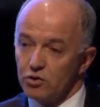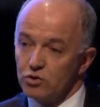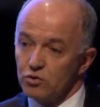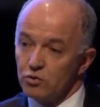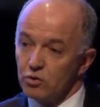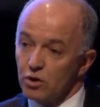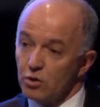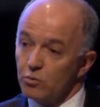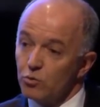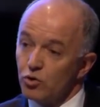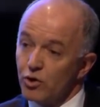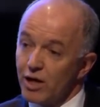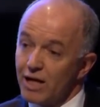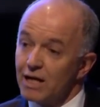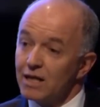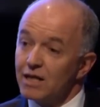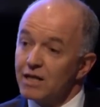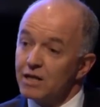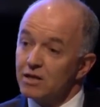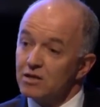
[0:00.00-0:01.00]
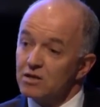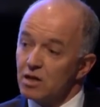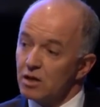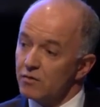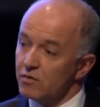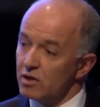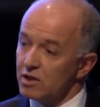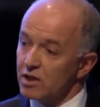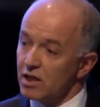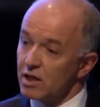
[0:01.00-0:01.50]
do a lot more analytics over
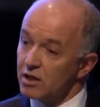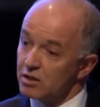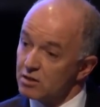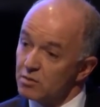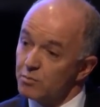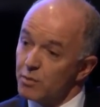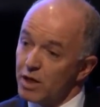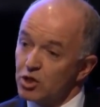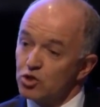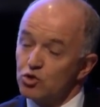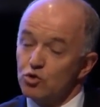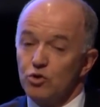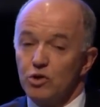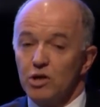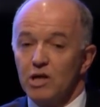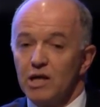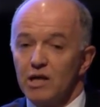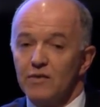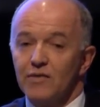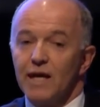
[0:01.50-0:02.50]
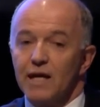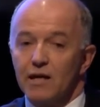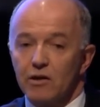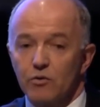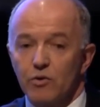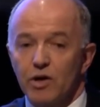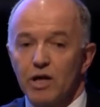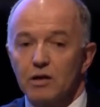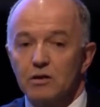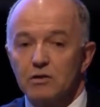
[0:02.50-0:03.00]
your data to make sure you get that
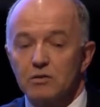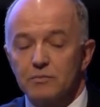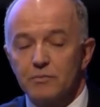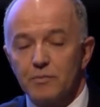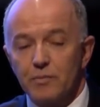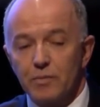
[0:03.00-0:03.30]
correct.